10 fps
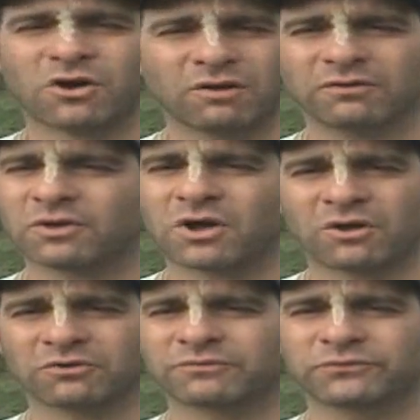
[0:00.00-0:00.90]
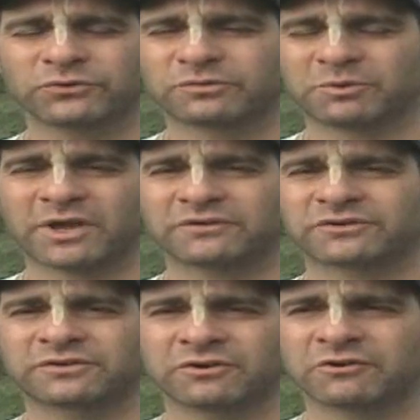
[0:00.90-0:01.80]
All food supply
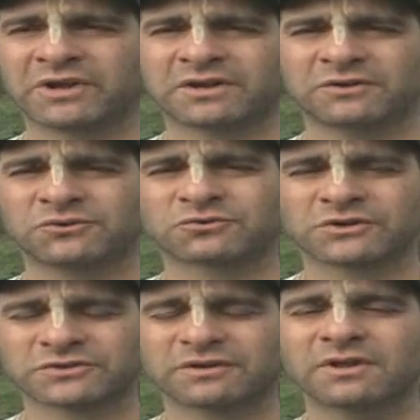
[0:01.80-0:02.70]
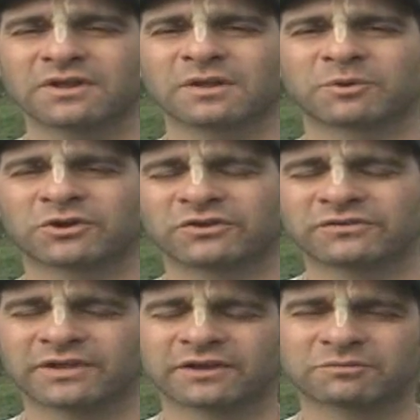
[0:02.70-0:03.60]
is deteriorated in nutrition
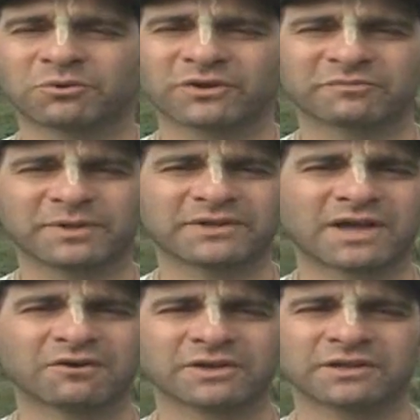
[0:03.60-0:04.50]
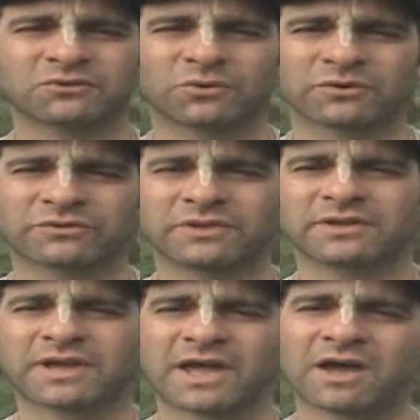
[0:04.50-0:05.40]
because the exploitive mentality towards
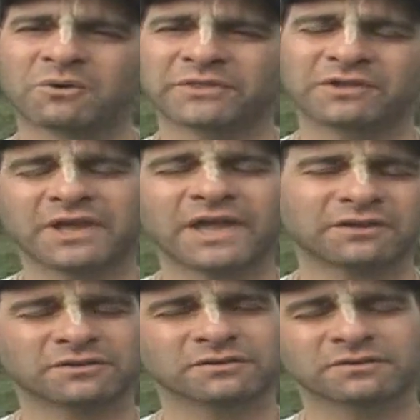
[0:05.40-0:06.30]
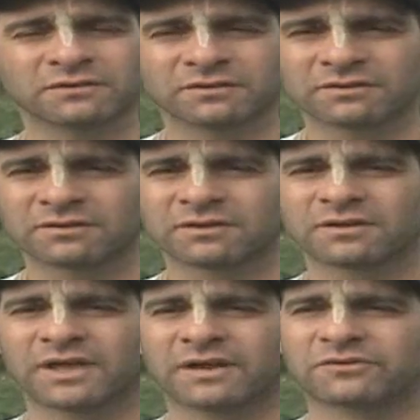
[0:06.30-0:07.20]
the cow and the land.
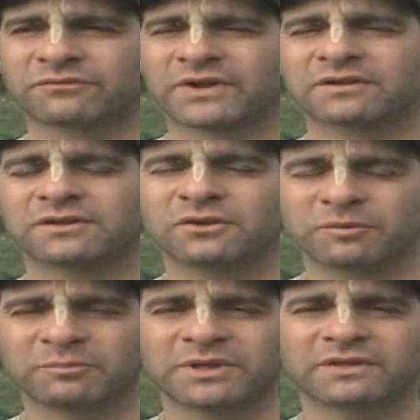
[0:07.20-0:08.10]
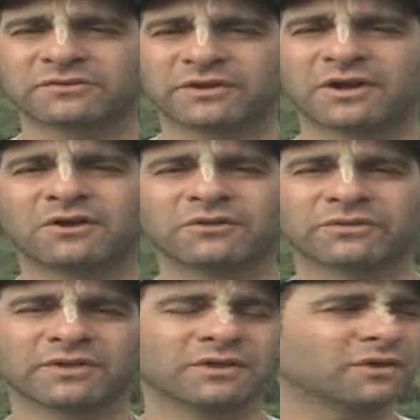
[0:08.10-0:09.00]
And it's affecting human beings, their
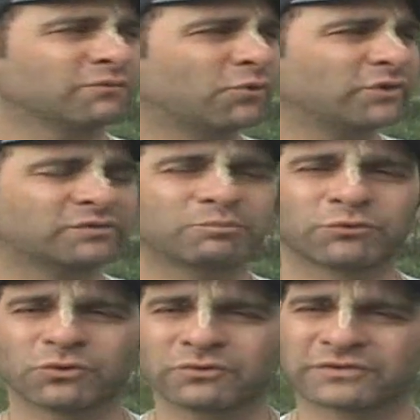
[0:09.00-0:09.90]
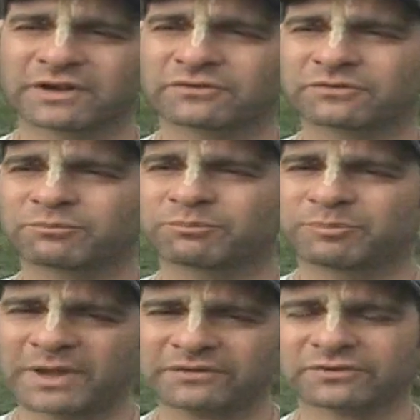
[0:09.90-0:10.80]
health. Voice improves that it's
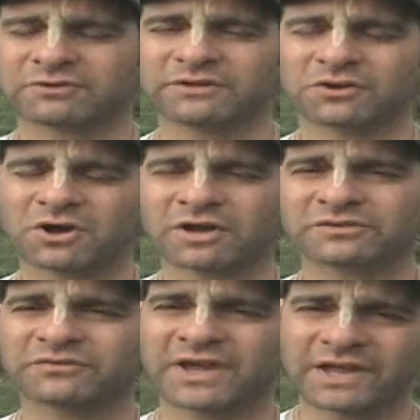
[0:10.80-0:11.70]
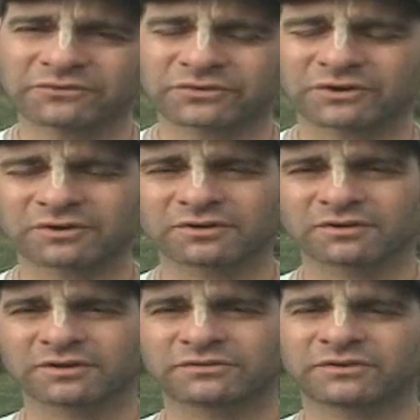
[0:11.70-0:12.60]
basically the cause of cancer,
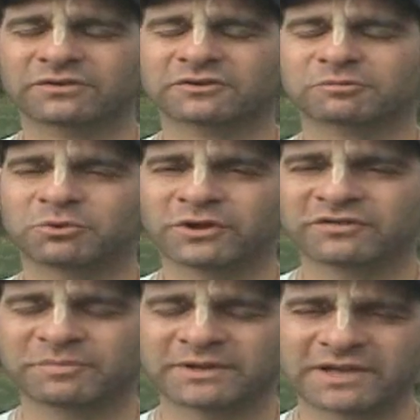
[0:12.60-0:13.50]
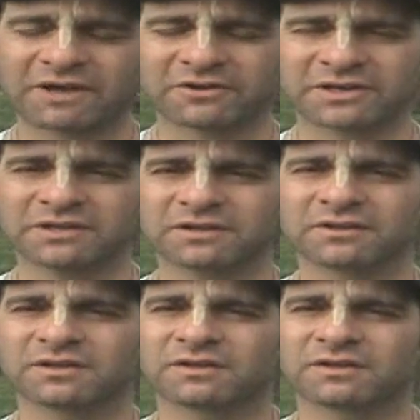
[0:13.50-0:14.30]
is this exploitive mentality.